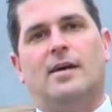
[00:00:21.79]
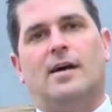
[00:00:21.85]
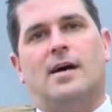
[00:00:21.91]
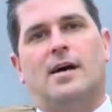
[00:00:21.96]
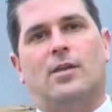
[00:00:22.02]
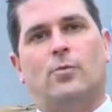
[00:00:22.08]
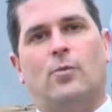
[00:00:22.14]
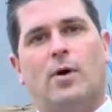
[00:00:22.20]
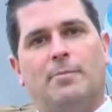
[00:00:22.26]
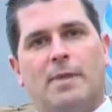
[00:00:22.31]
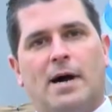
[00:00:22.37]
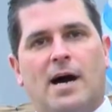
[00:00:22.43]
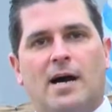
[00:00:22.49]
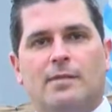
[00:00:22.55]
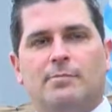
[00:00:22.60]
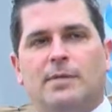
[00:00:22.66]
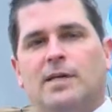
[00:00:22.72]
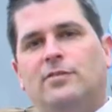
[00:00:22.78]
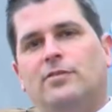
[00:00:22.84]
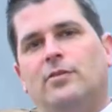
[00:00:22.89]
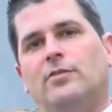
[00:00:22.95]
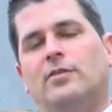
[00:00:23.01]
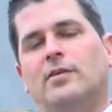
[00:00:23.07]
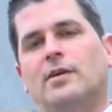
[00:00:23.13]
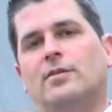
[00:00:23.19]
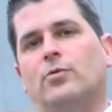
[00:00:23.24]
The one behind me is
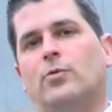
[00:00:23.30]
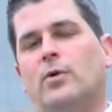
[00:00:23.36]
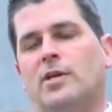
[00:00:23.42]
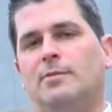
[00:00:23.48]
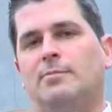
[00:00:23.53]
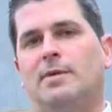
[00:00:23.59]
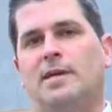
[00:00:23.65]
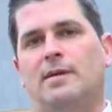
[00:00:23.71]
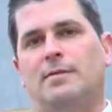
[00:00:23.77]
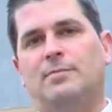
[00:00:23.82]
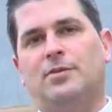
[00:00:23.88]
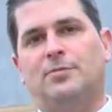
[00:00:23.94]
using a 20 beam